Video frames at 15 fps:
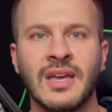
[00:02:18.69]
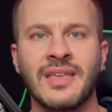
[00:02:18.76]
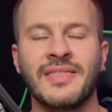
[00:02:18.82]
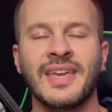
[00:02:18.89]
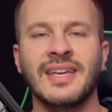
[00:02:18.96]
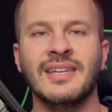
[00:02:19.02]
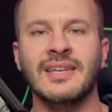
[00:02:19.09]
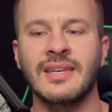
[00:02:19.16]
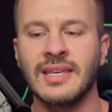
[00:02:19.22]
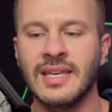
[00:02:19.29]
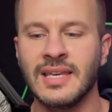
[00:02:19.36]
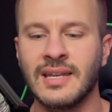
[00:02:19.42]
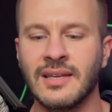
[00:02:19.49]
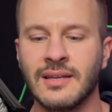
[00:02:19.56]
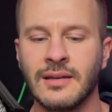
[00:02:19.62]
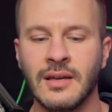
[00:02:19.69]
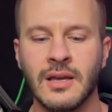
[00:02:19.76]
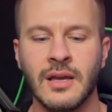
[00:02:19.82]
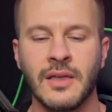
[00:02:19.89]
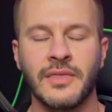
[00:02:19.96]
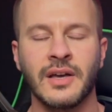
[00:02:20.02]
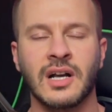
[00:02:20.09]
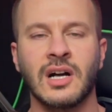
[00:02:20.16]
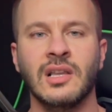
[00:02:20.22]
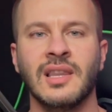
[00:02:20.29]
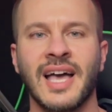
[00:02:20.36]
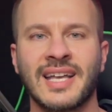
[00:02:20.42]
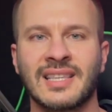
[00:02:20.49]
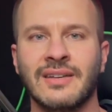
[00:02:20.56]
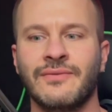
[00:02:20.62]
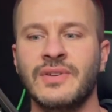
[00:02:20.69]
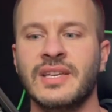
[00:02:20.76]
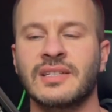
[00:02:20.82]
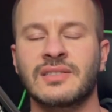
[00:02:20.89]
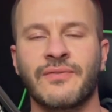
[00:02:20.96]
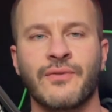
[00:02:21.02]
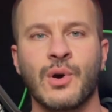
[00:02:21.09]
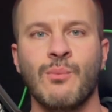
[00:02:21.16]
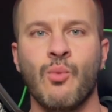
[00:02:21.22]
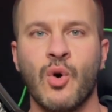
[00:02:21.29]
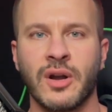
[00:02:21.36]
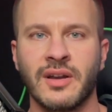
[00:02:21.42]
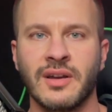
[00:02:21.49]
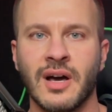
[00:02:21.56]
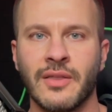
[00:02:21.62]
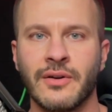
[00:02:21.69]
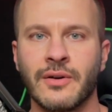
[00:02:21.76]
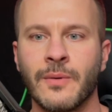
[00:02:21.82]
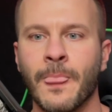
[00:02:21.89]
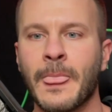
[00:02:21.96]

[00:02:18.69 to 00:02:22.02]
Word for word: They needed the collectiveness from one another.